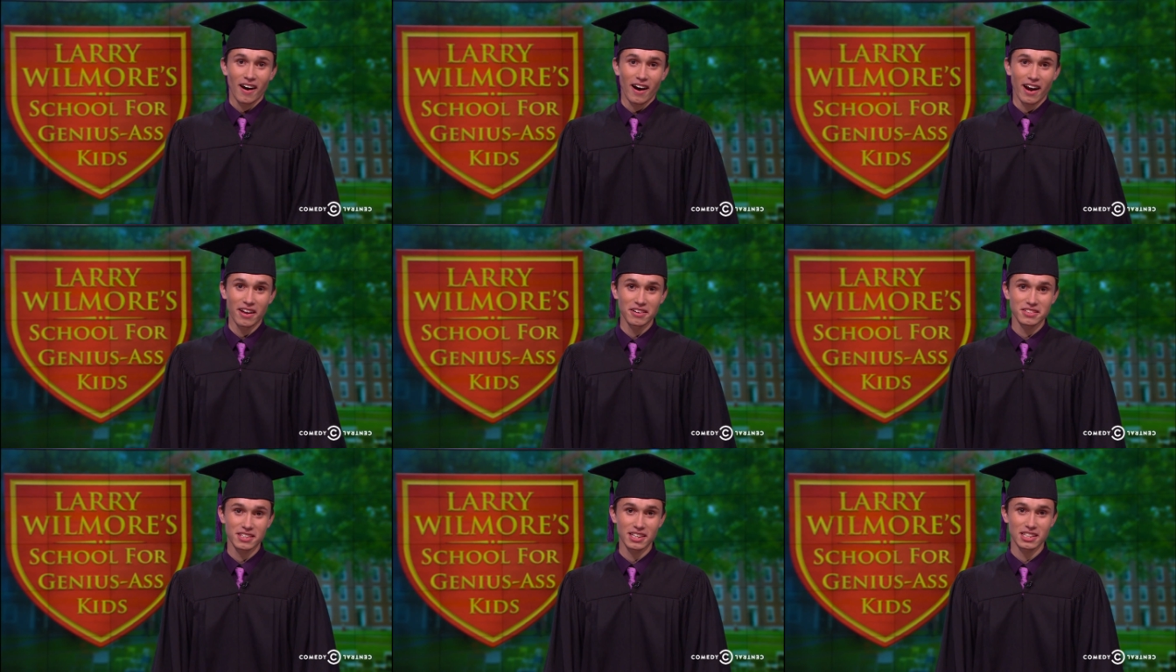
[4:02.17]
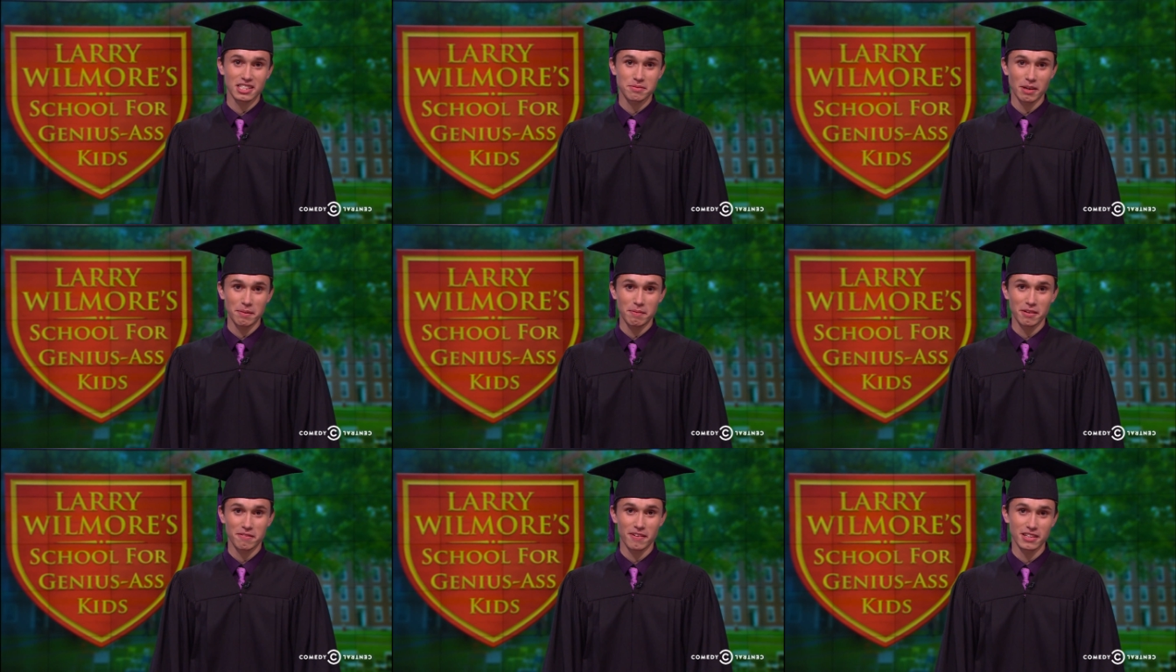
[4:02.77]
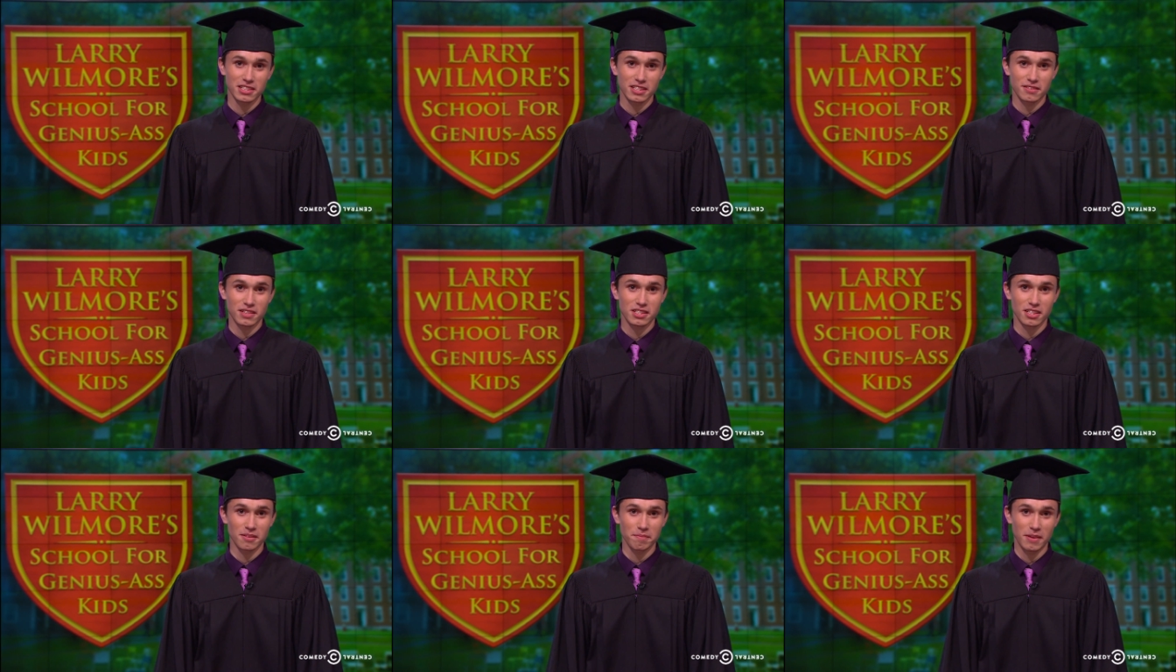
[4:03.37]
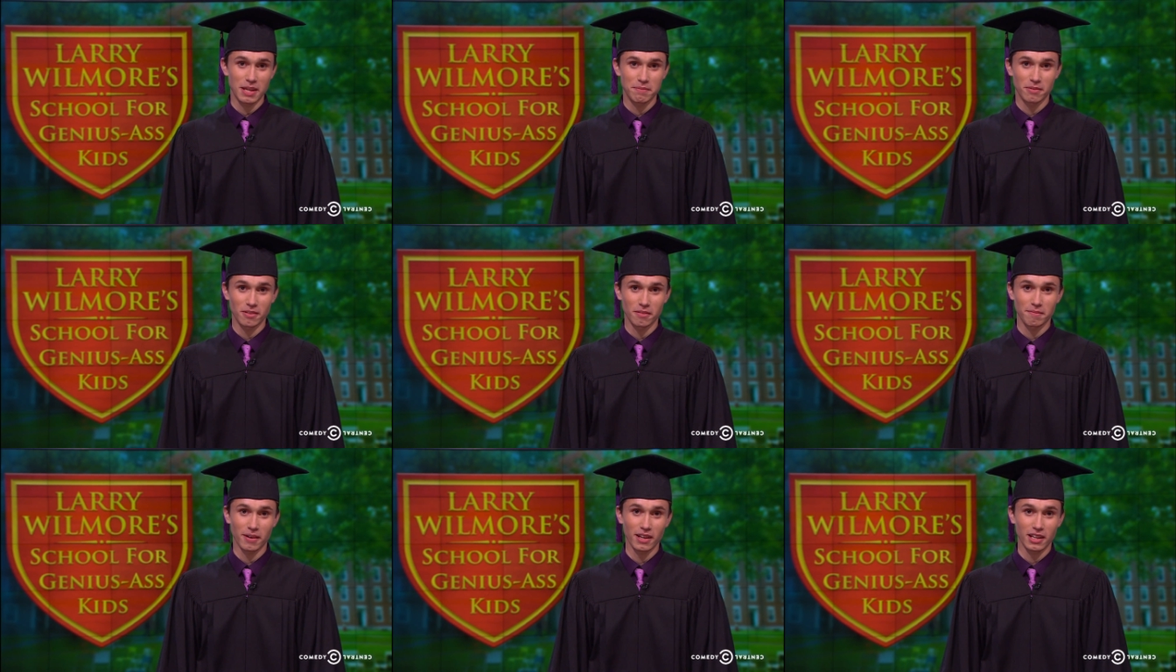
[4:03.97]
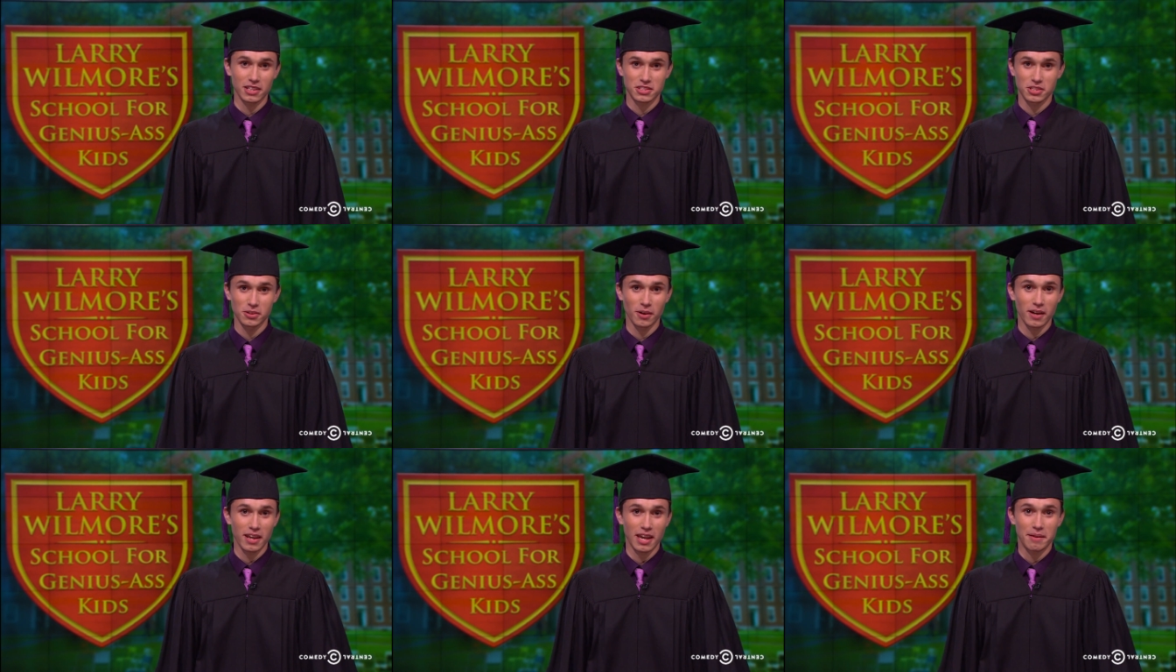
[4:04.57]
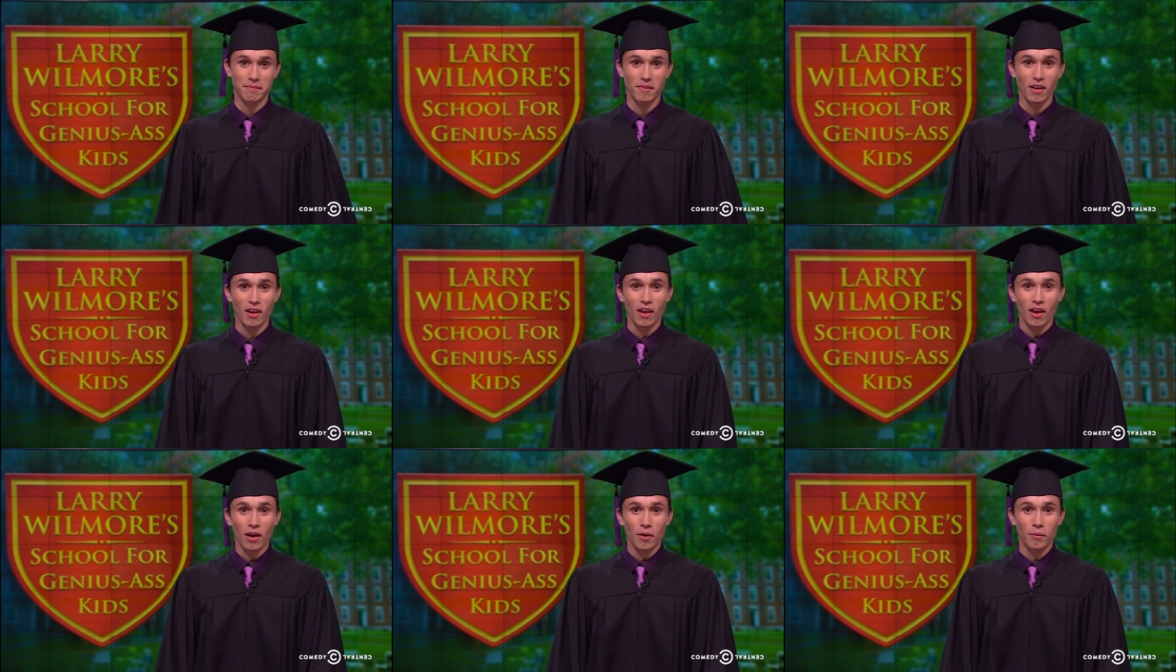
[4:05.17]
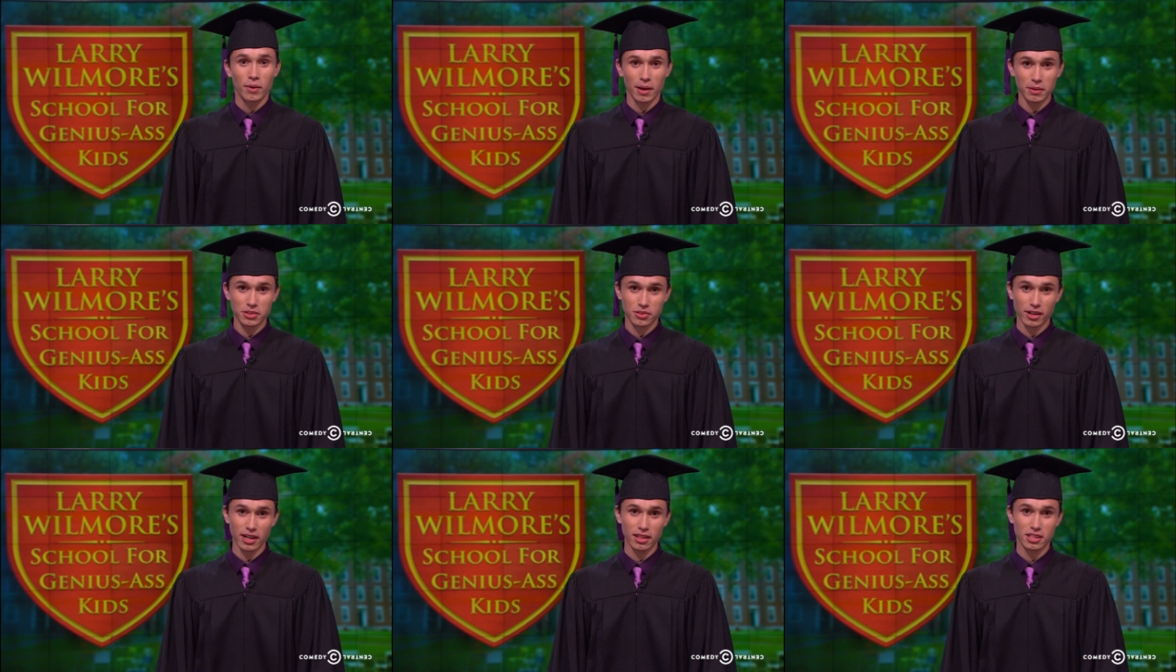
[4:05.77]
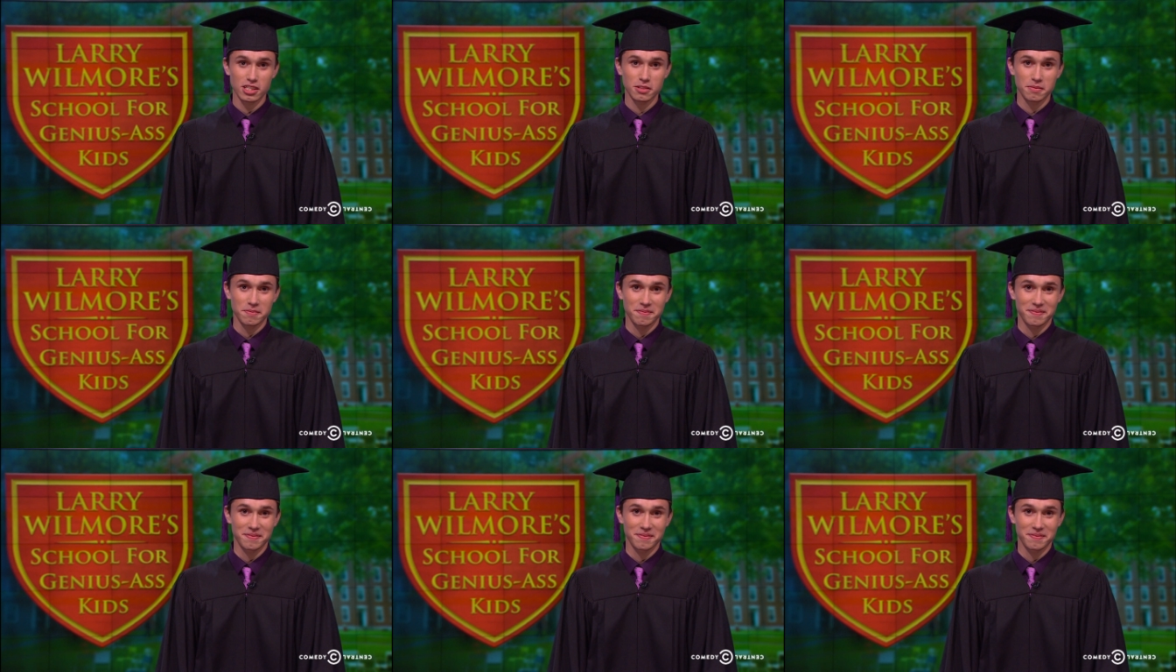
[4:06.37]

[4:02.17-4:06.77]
I understand this might be offensive to some people, but it's who I am. When I was writing this...